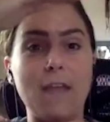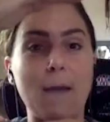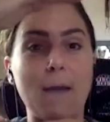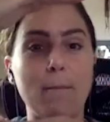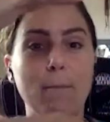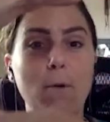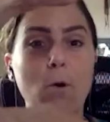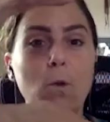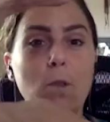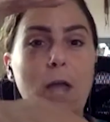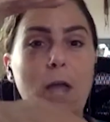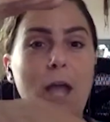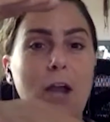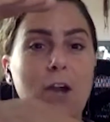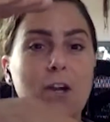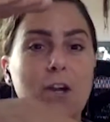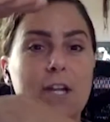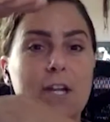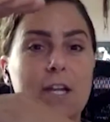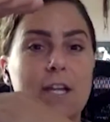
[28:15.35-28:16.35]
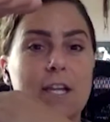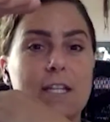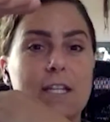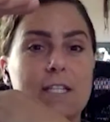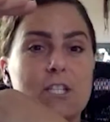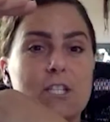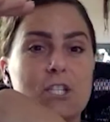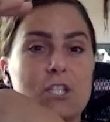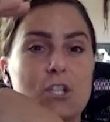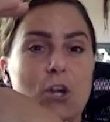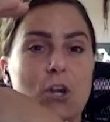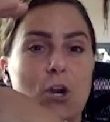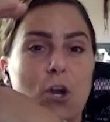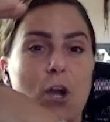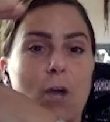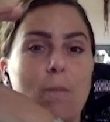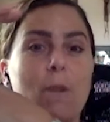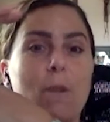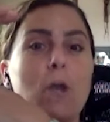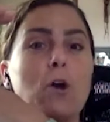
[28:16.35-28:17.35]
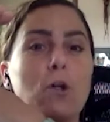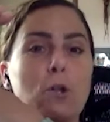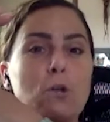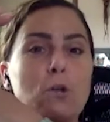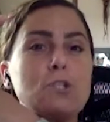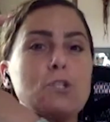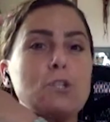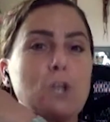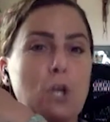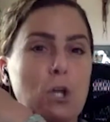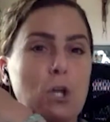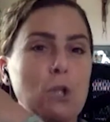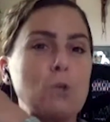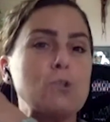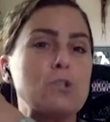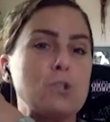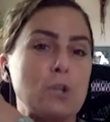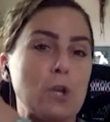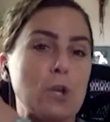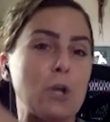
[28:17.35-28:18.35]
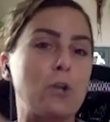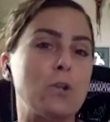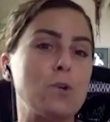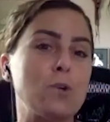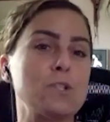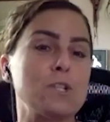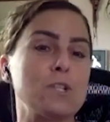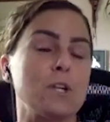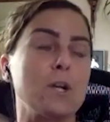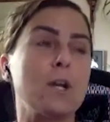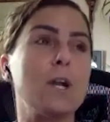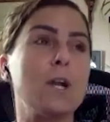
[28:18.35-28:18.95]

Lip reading: that polarity gets to start coming closer and closer and closer,